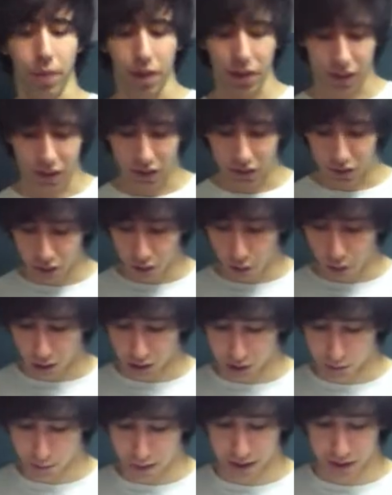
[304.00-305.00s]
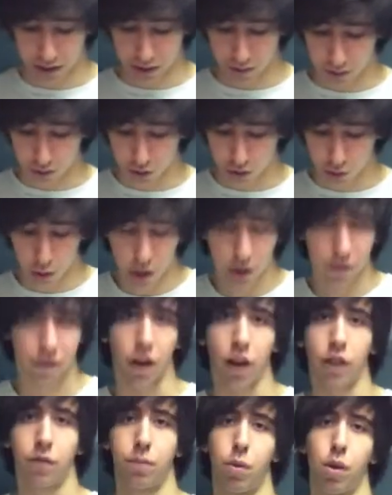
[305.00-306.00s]
this. It's so expensive. It's
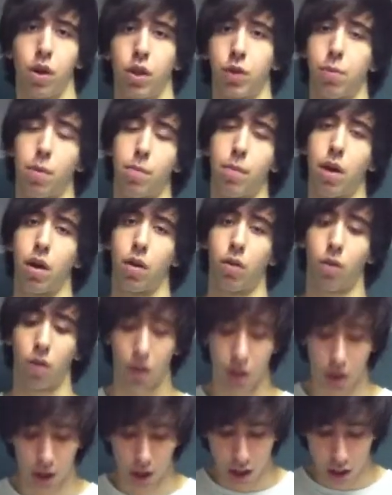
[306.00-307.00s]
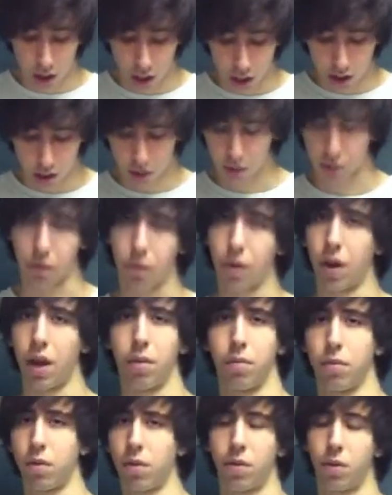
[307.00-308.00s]
25 points per model. Don't do that.
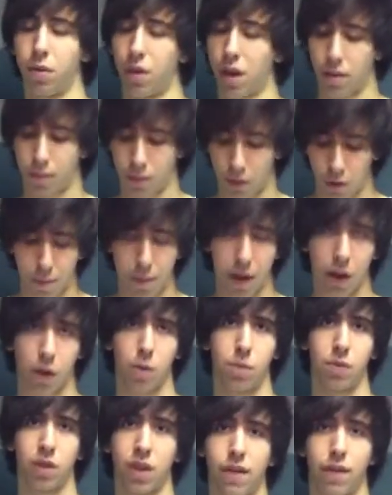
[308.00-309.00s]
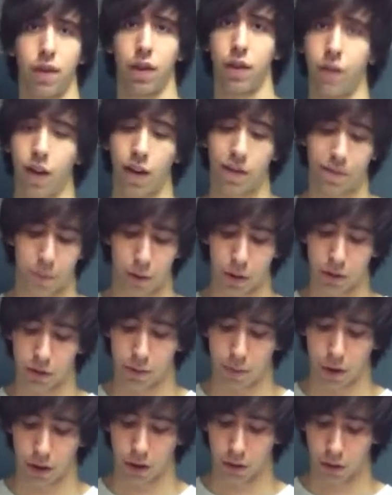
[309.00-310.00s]
Don't do that. Don't make them 75 points
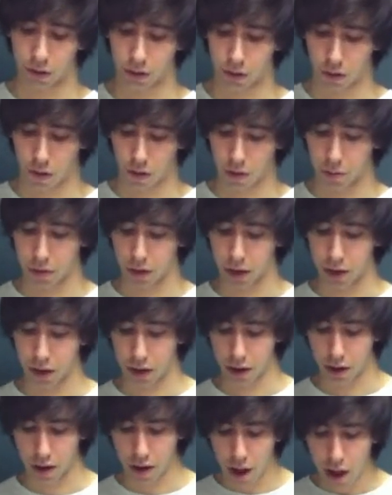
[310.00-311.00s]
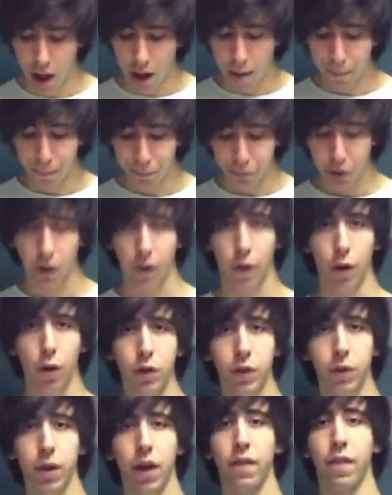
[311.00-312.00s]
a model. It's a horrible idea. They
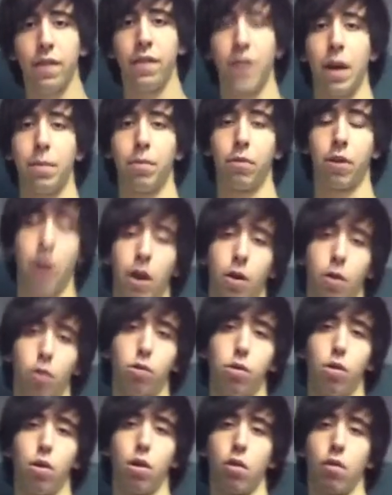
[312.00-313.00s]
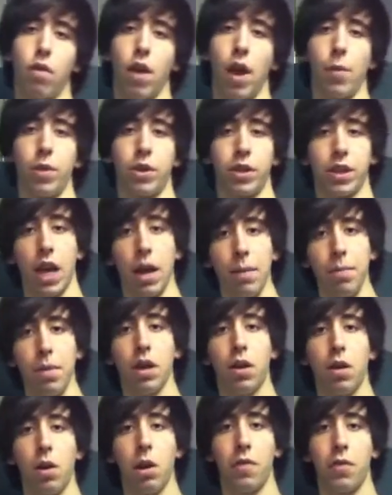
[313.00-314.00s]
also have a Fabricator Claw Array, which can be
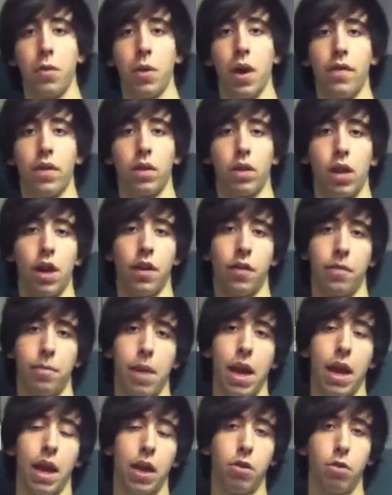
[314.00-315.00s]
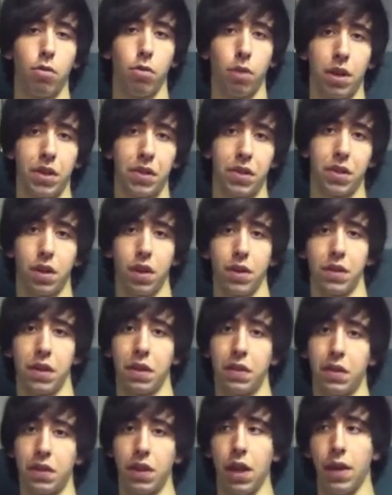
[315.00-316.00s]
good if you have a lot of mech in your list,
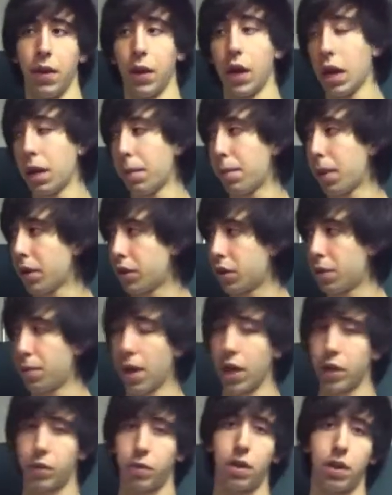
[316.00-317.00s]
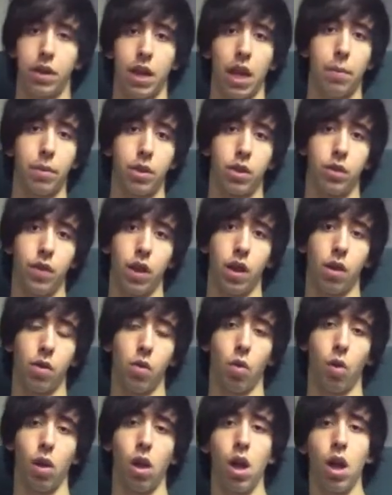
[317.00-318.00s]
because you get in base to base with a damaged
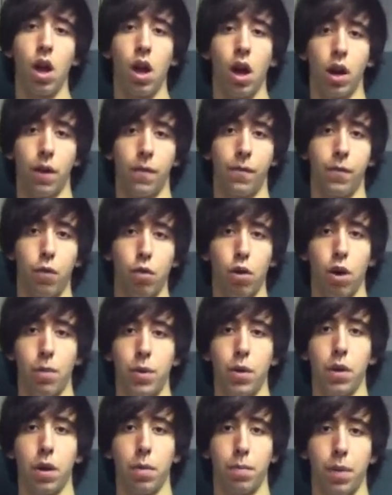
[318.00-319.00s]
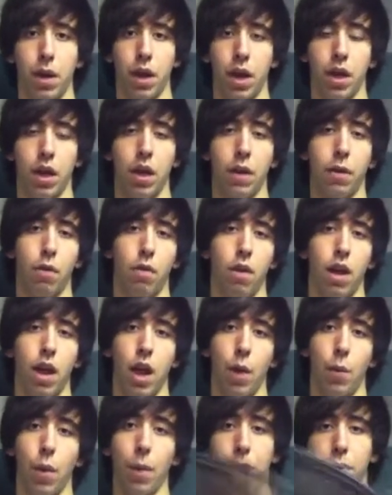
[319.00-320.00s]
vehicle. On a 4-up, you can pick either
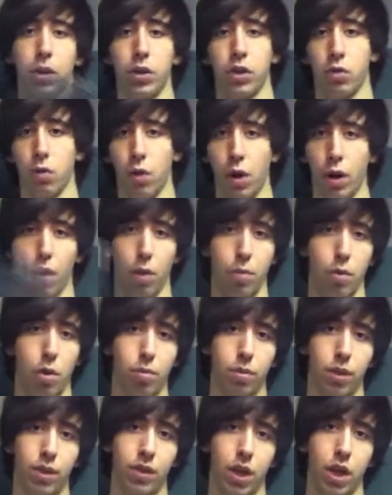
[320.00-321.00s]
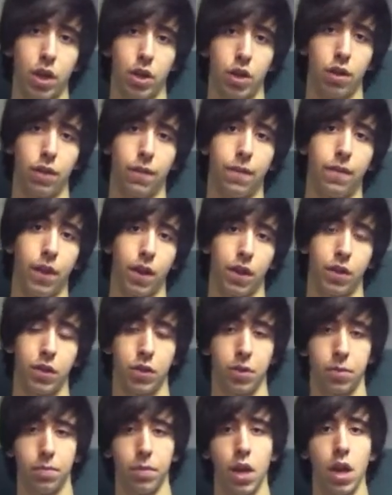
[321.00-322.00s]
a Weapon Destroyed or Immobilization to
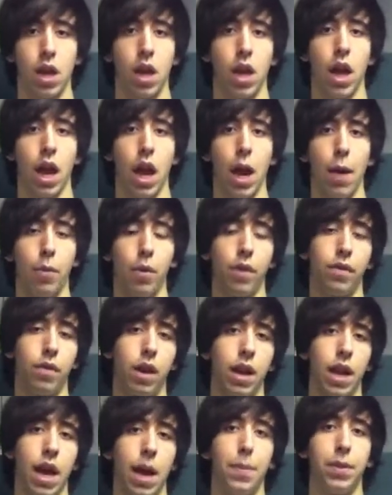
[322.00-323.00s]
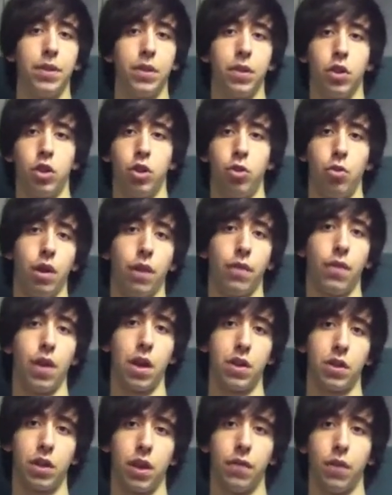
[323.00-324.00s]
fix. However, it happens in the shooting
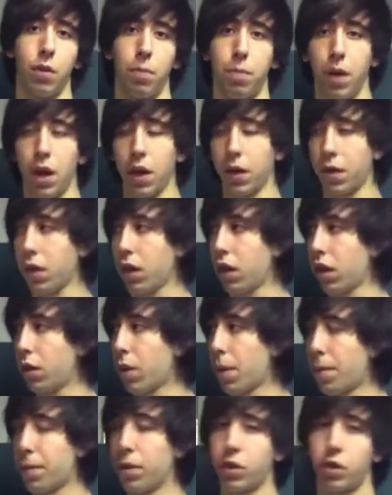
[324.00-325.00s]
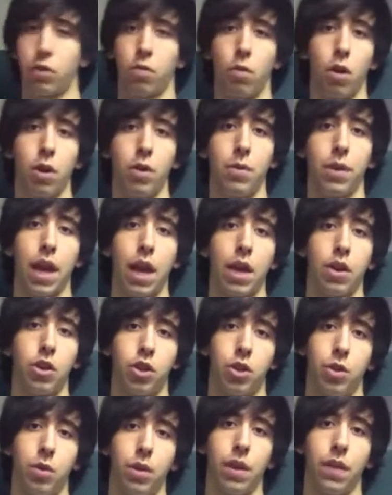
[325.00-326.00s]
phase, and if you pick the Weapon Destroyed, you can't
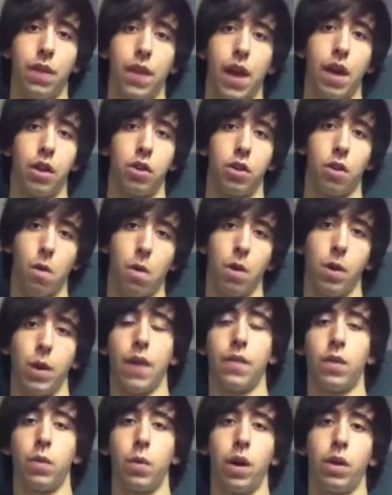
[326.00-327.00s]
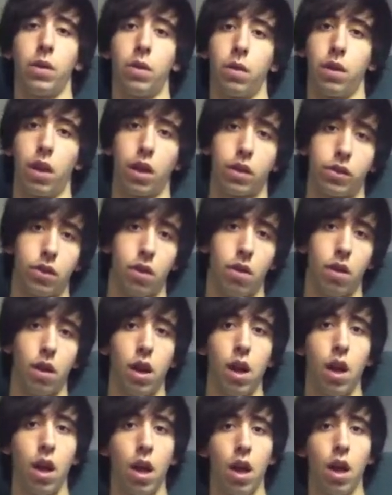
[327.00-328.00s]
shoot it that turn. You have to wait until next turn.
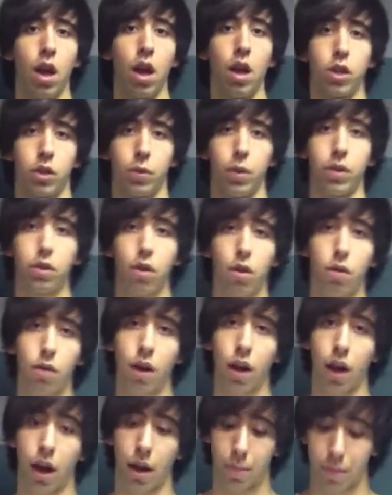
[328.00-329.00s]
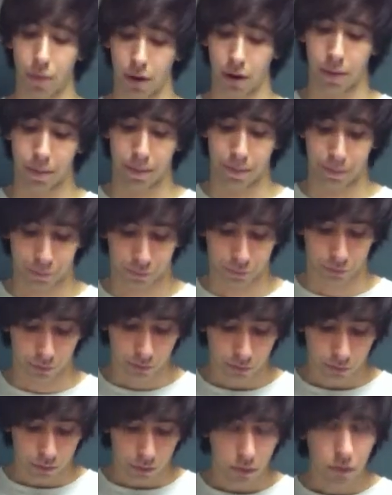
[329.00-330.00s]
So it's alright, but,
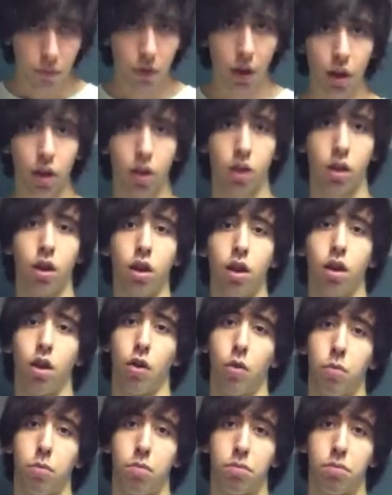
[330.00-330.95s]
you know.